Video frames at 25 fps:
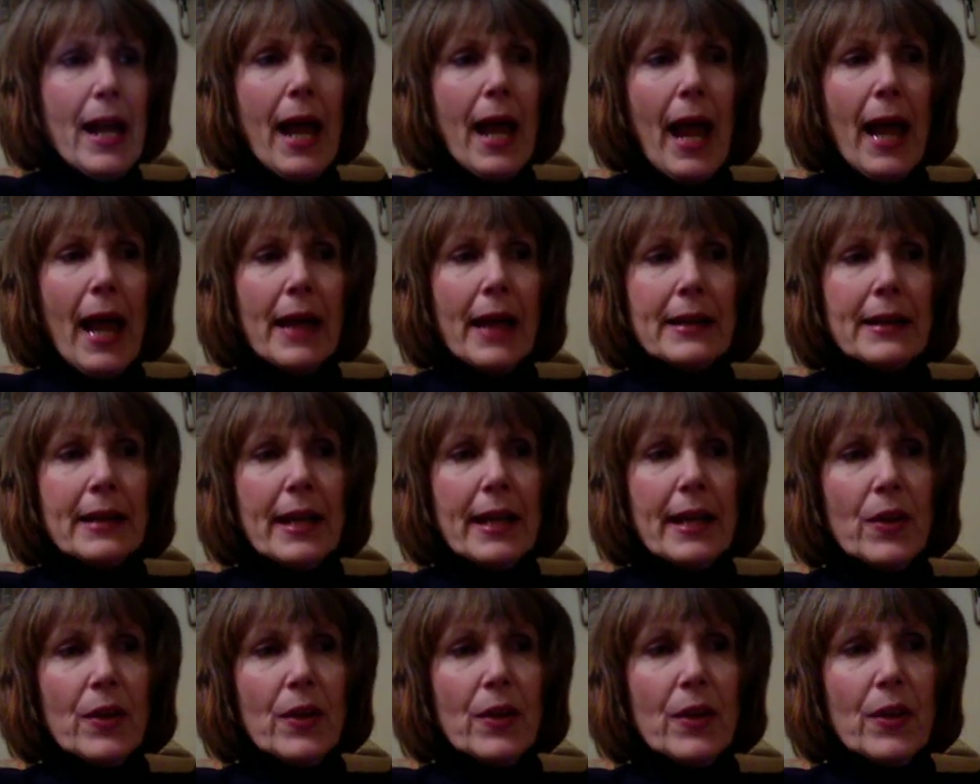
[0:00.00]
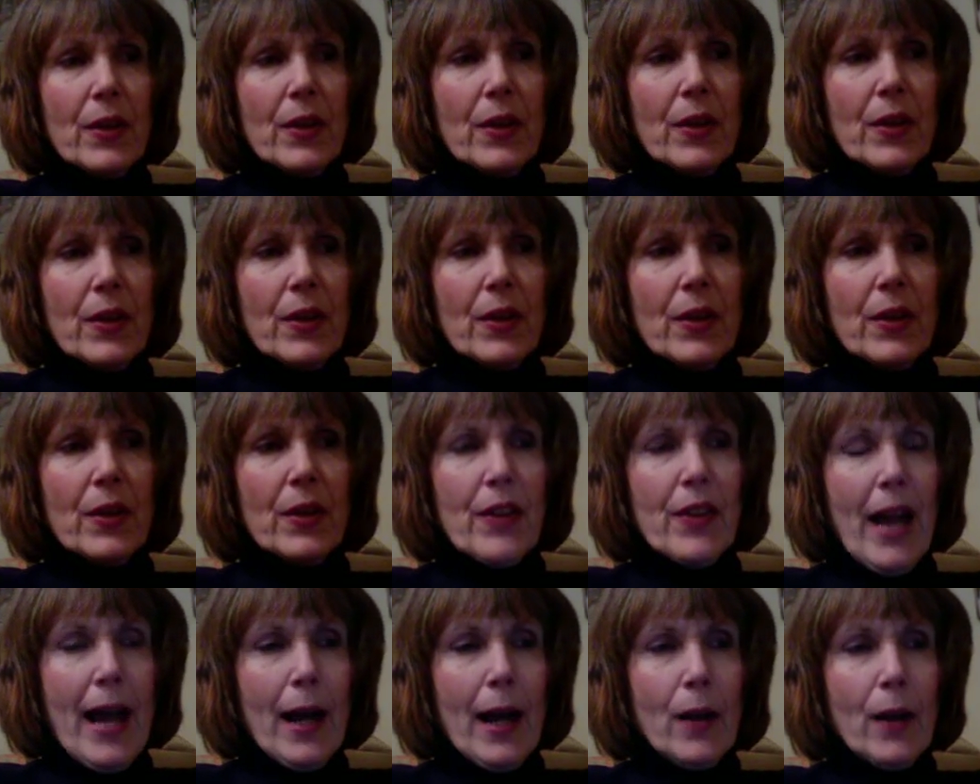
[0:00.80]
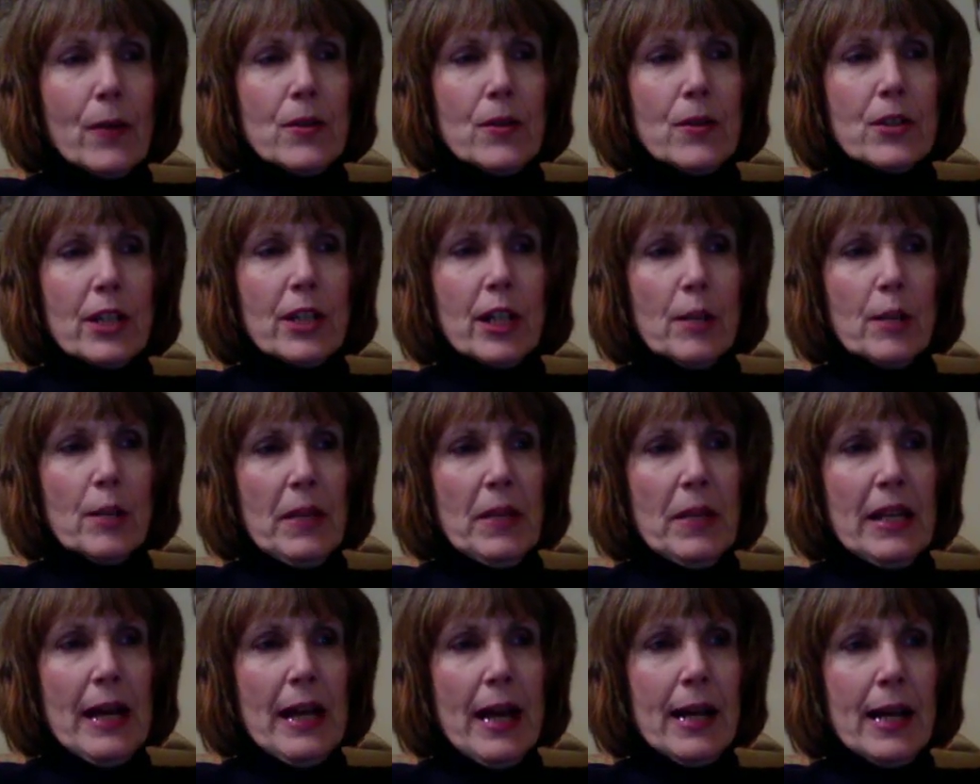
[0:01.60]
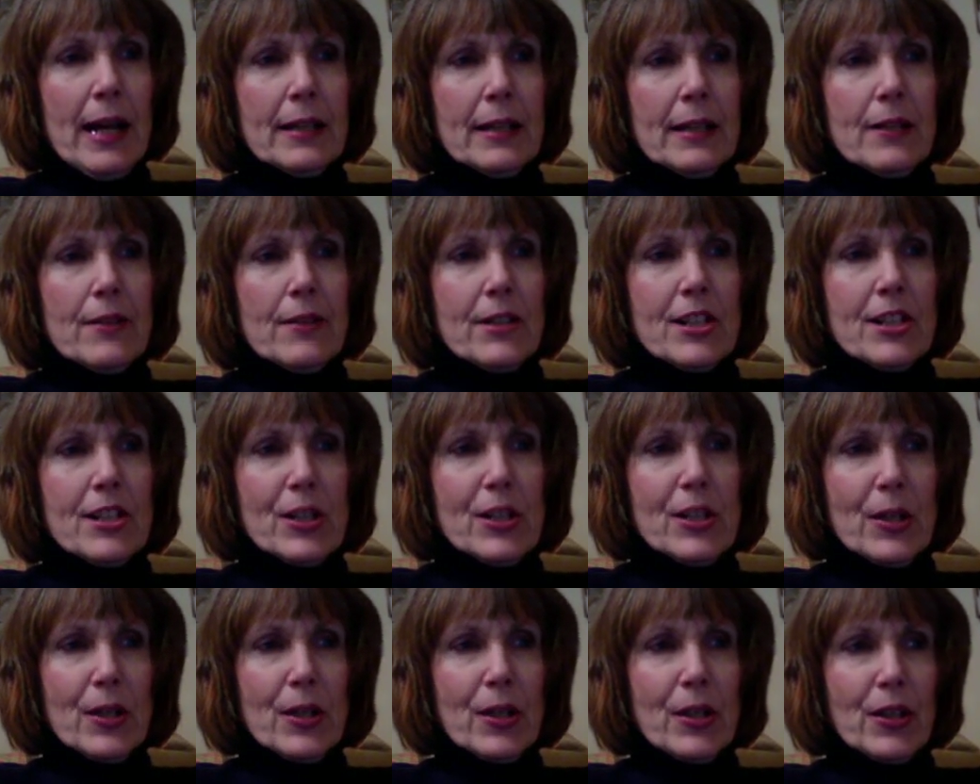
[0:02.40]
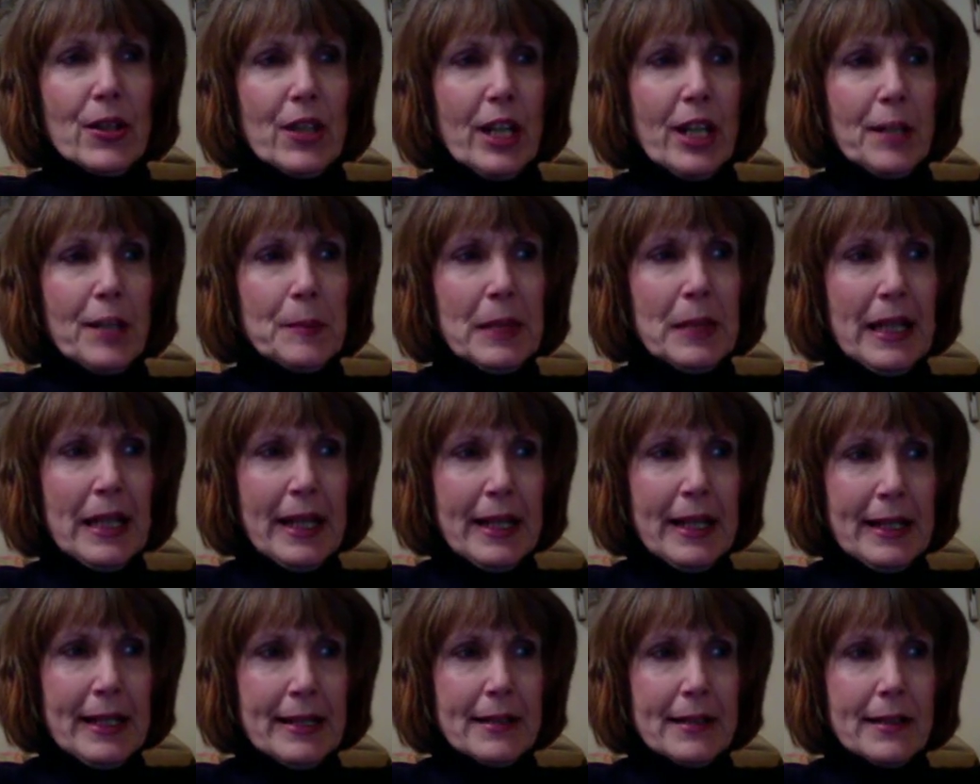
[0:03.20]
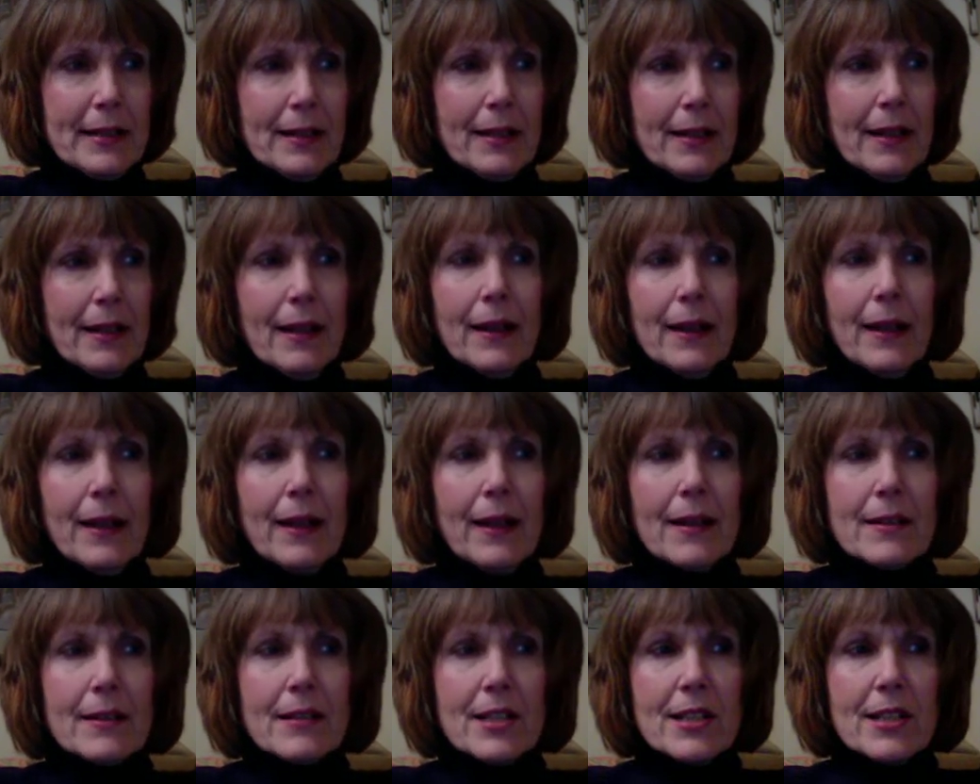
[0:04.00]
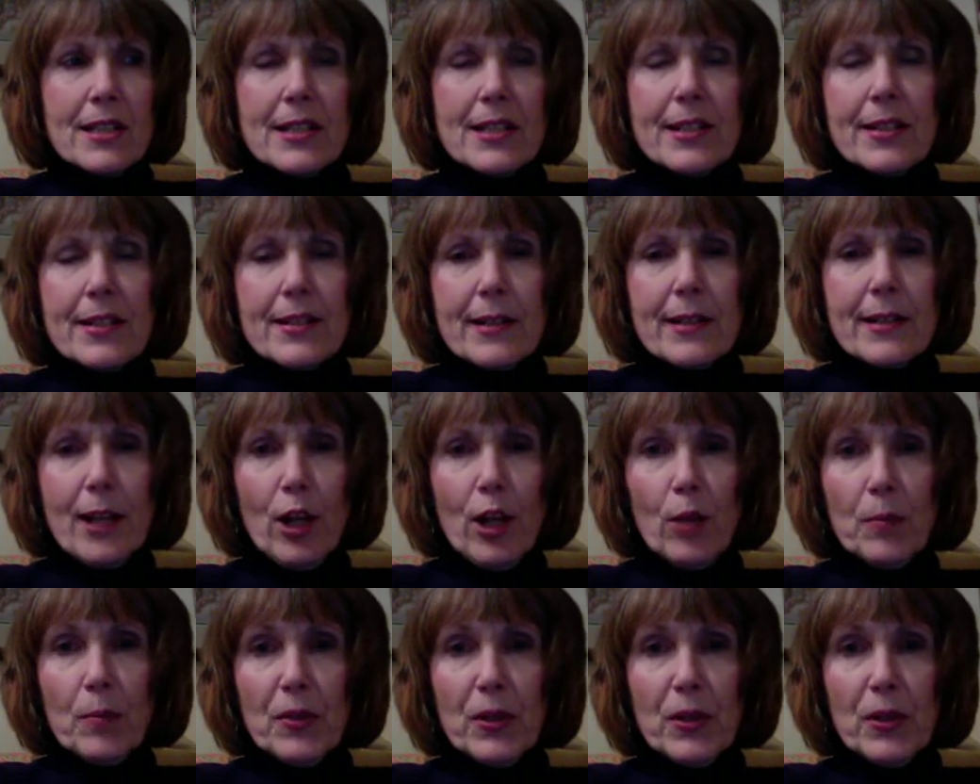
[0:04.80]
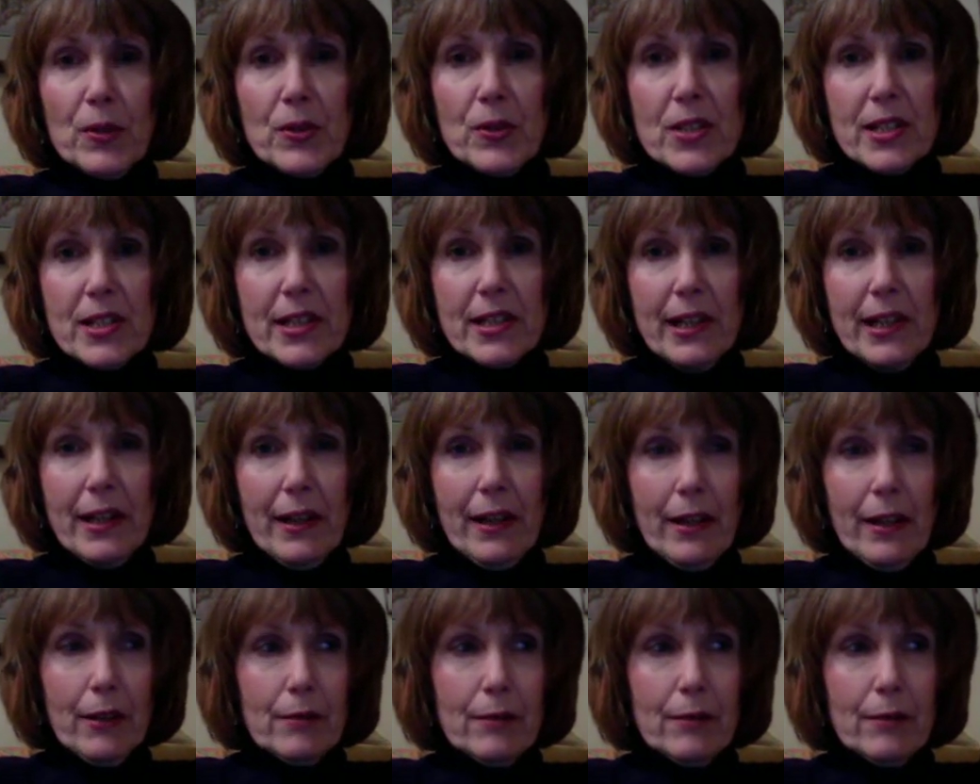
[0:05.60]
and energy without and beyond this earth and planet. Does this help you see?